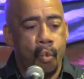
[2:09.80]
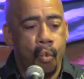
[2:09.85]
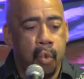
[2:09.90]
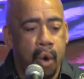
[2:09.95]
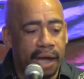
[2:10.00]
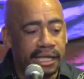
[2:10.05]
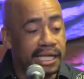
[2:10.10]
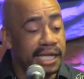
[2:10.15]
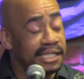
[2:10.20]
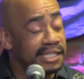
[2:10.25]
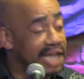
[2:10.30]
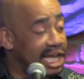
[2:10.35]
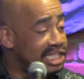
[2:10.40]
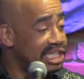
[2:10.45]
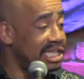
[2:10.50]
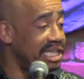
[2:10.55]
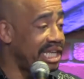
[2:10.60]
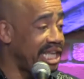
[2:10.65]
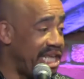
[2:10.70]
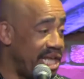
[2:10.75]
What
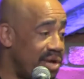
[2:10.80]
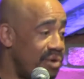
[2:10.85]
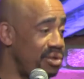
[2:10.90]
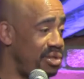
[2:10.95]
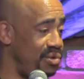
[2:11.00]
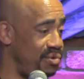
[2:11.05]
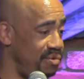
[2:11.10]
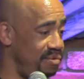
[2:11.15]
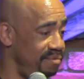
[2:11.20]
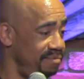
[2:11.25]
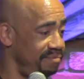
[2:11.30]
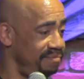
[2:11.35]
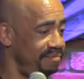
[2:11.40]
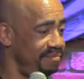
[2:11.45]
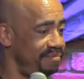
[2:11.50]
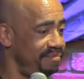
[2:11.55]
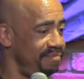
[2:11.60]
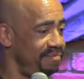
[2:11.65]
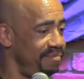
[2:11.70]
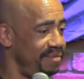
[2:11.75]
doesn't kill you
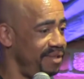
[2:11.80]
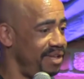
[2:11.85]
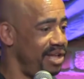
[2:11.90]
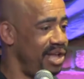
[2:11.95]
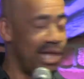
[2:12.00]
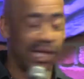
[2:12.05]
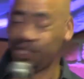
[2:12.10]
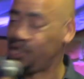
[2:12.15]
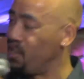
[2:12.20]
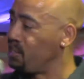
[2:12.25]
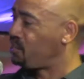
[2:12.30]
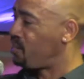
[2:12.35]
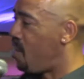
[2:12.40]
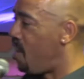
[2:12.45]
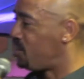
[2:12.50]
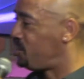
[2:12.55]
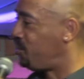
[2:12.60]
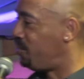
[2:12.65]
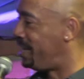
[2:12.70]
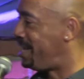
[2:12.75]
could
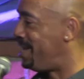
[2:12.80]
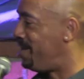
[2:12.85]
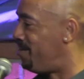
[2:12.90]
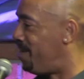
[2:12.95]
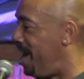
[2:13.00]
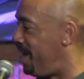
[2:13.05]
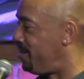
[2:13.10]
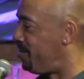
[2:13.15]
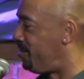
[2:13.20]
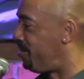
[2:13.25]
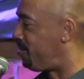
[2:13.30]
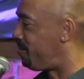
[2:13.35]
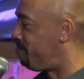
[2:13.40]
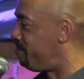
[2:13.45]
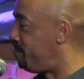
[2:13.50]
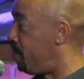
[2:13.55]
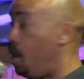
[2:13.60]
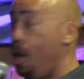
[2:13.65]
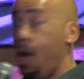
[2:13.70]
cause you to kill others.